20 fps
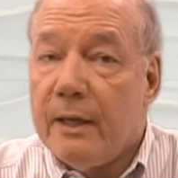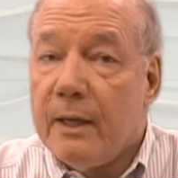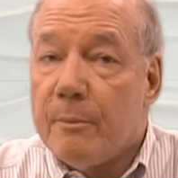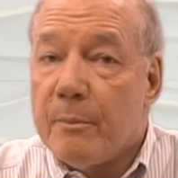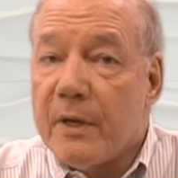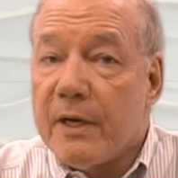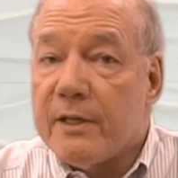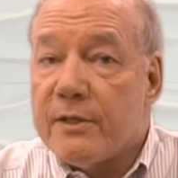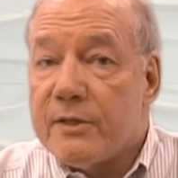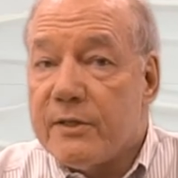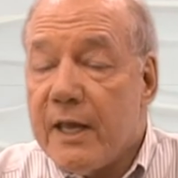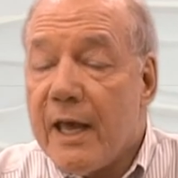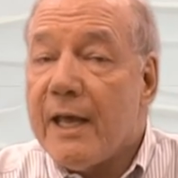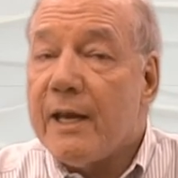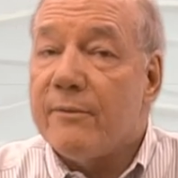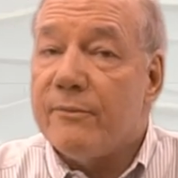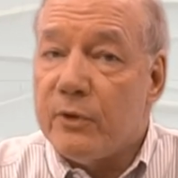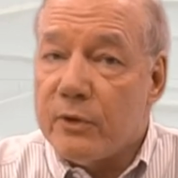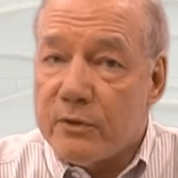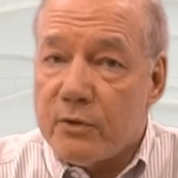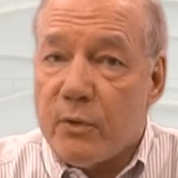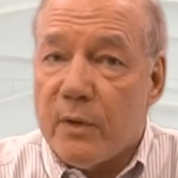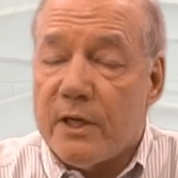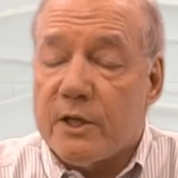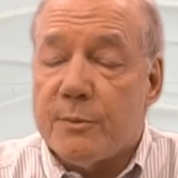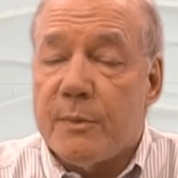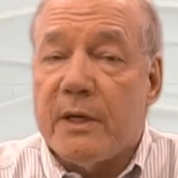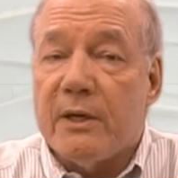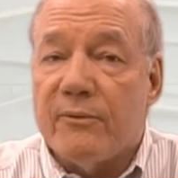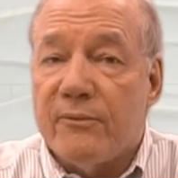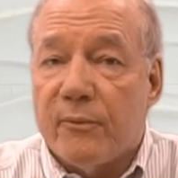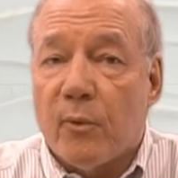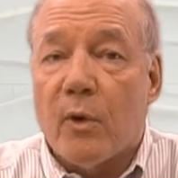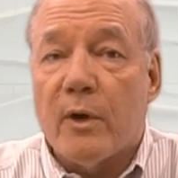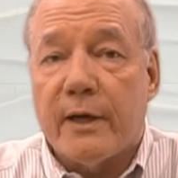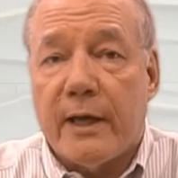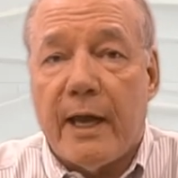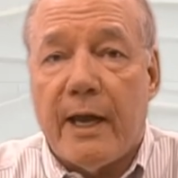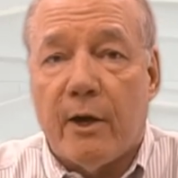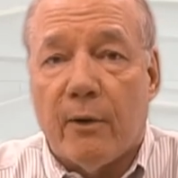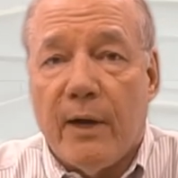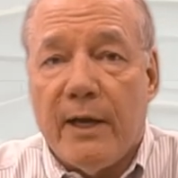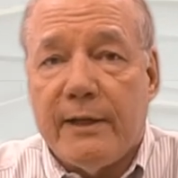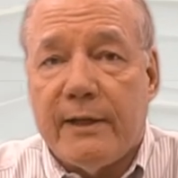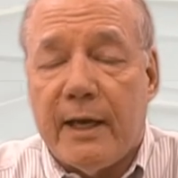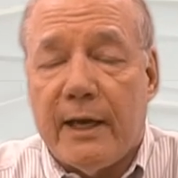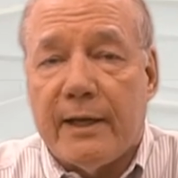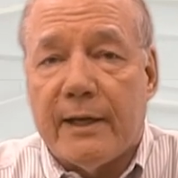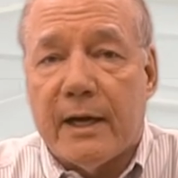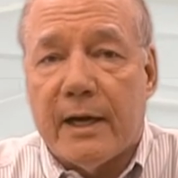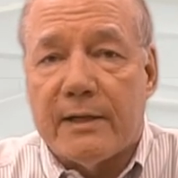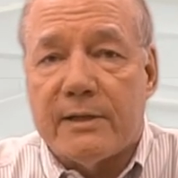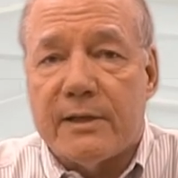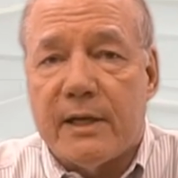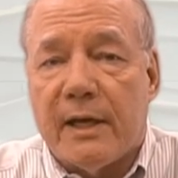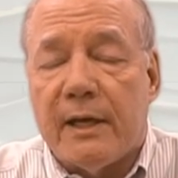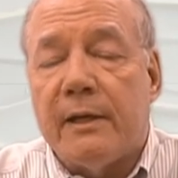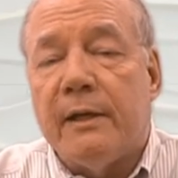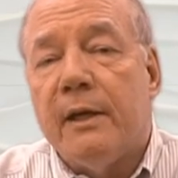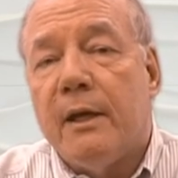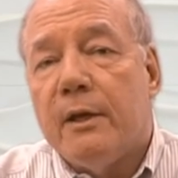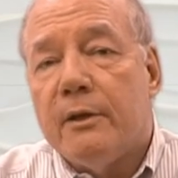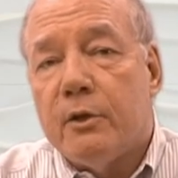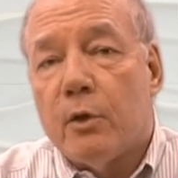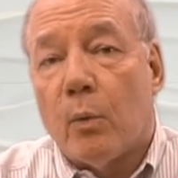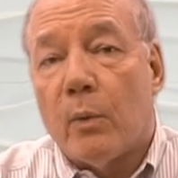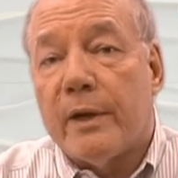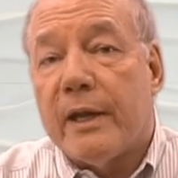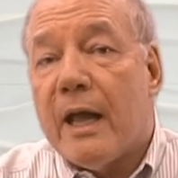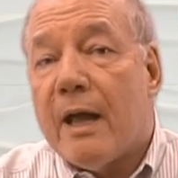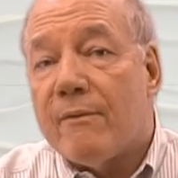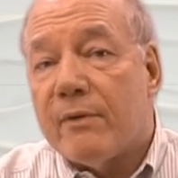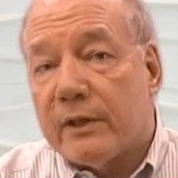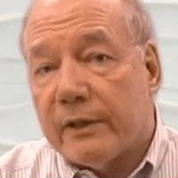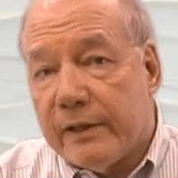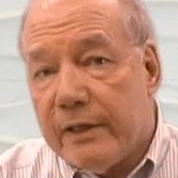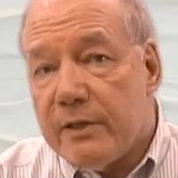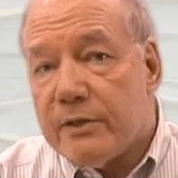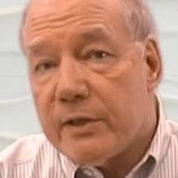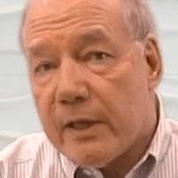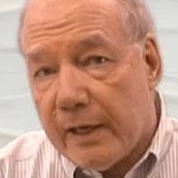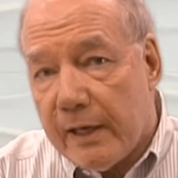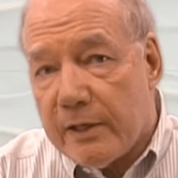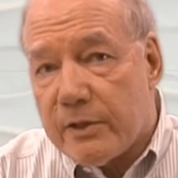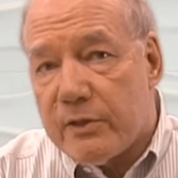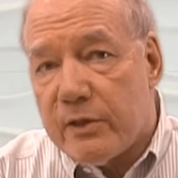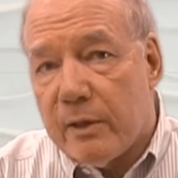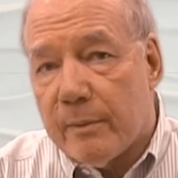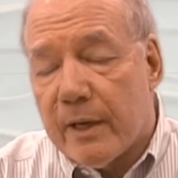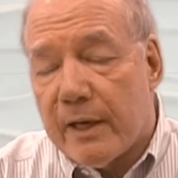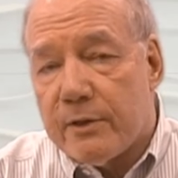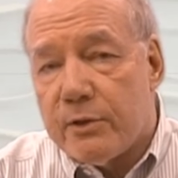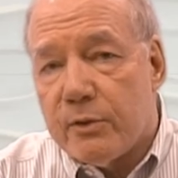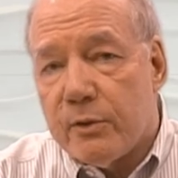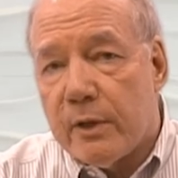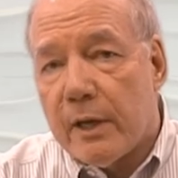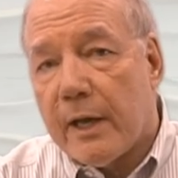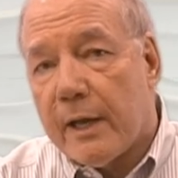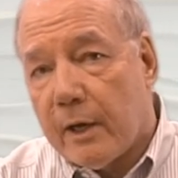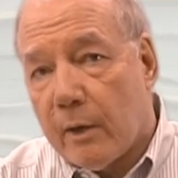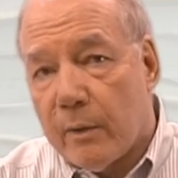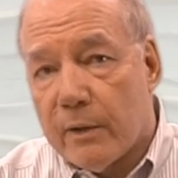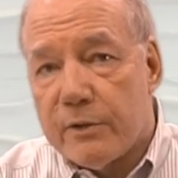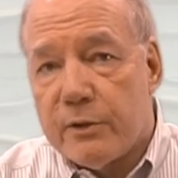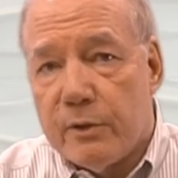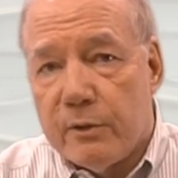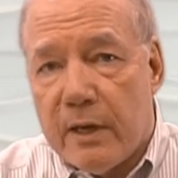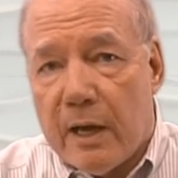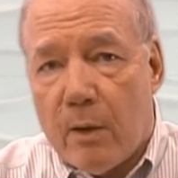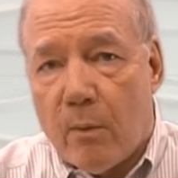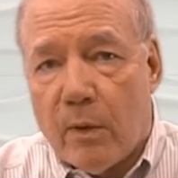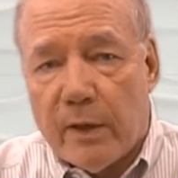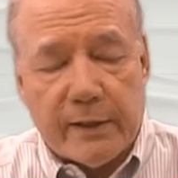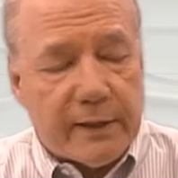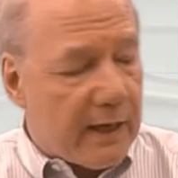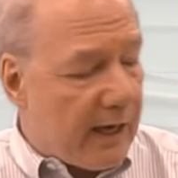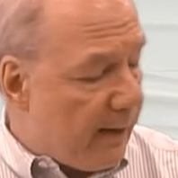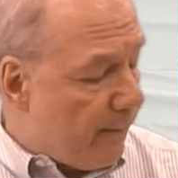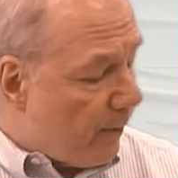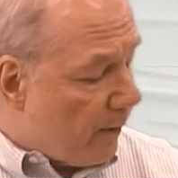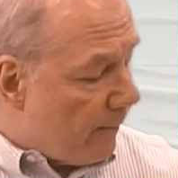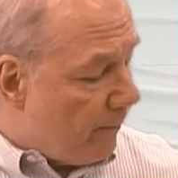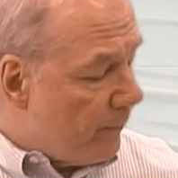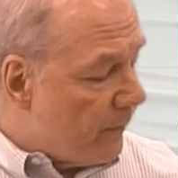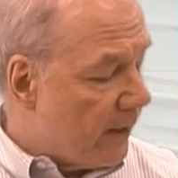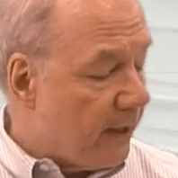But instead, if you're transmitting 4K or 8K content, you'll want to have at least an HDMI 2.0 or 2.1 cable.